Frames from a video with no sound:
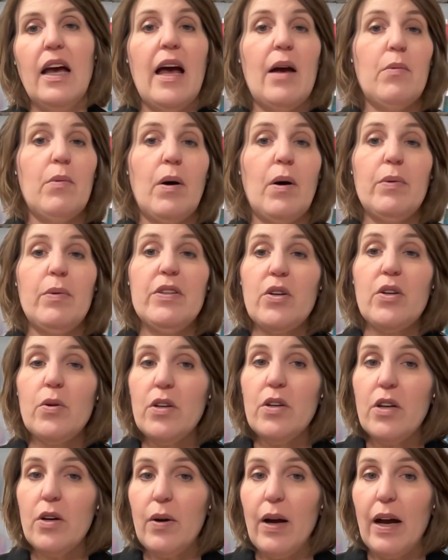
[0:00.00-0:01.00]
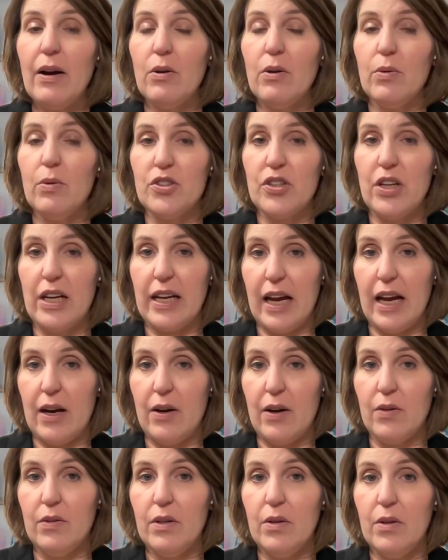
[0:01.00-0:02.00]
And while we don't know how it will shake
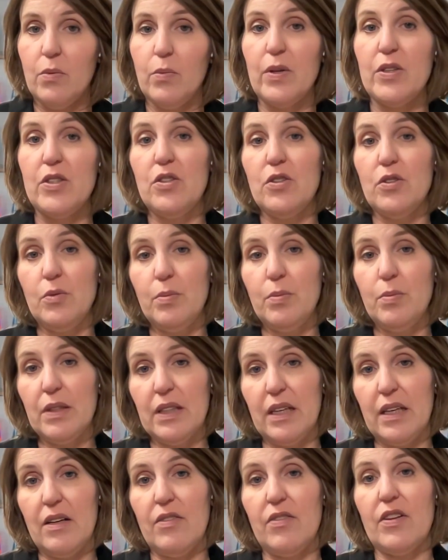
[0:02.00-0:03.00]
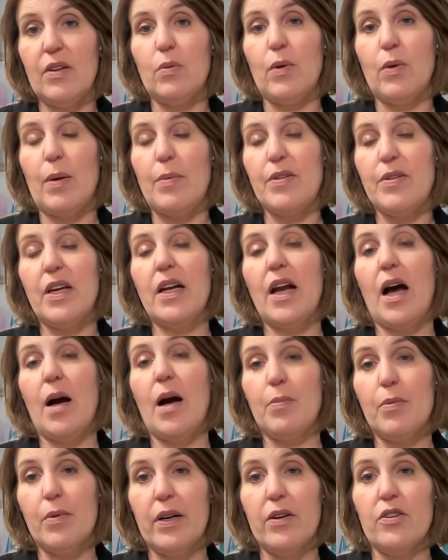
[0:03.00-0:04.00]
out, we do believe that website
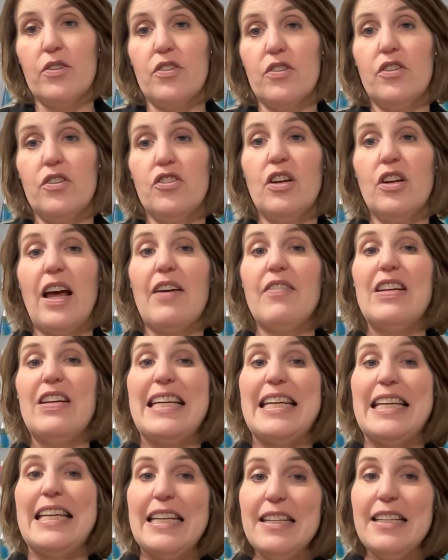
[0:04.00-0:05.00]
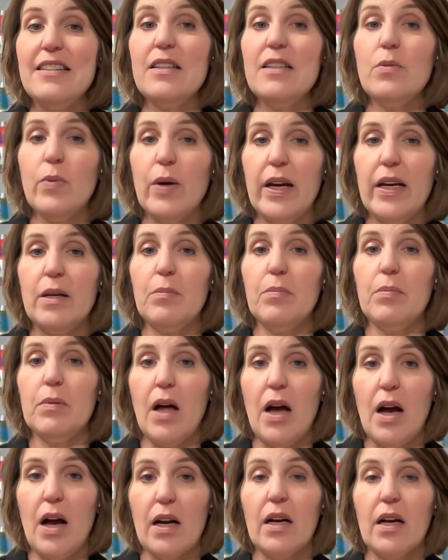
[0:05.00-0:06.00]
operators should have an easy way to
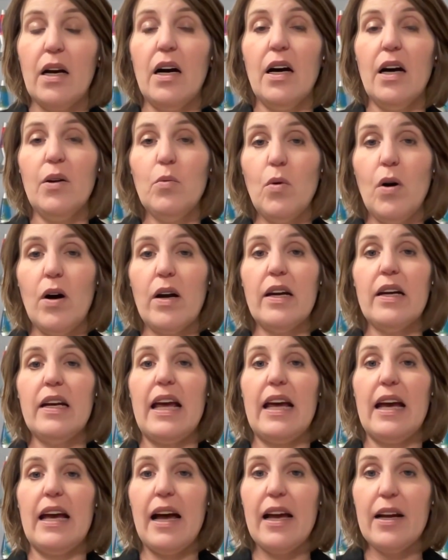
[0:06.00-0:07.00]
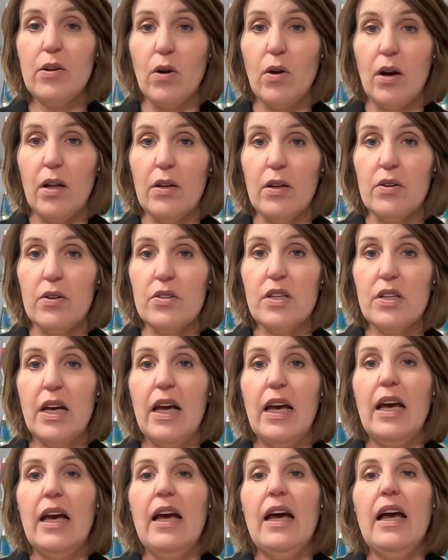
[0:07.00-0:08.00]
block unwanted AI crawlers
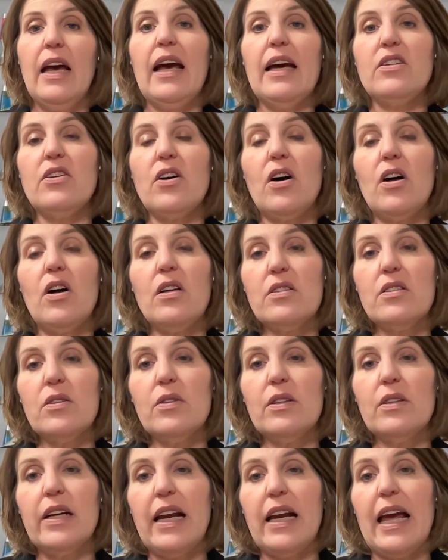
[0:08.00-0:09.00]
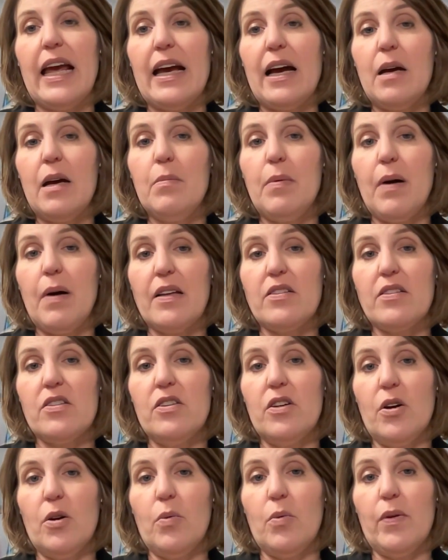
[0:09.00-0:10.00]
and to also let AI bots
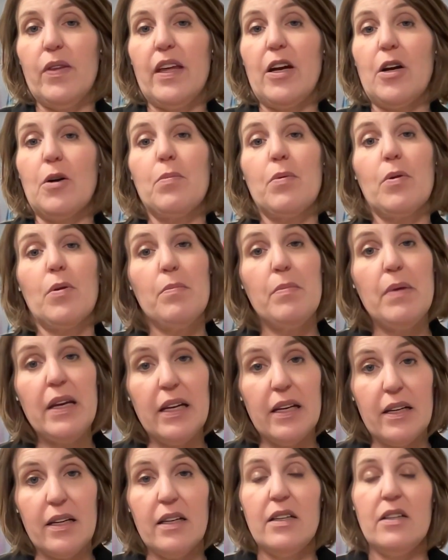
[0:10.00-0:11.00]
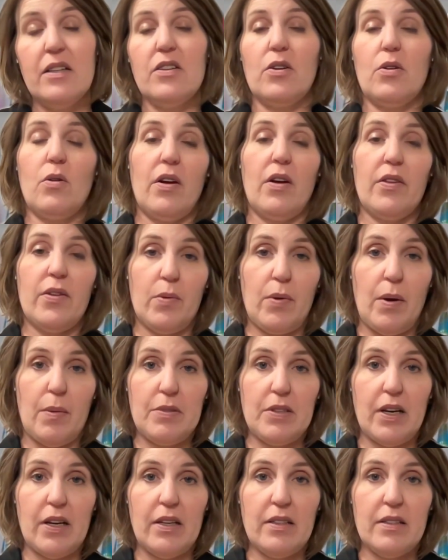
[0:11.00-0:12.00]
know when they are permitted to crawl their
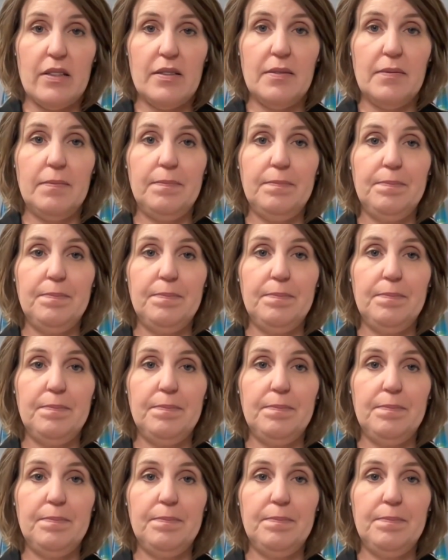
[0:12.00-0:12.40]
websites.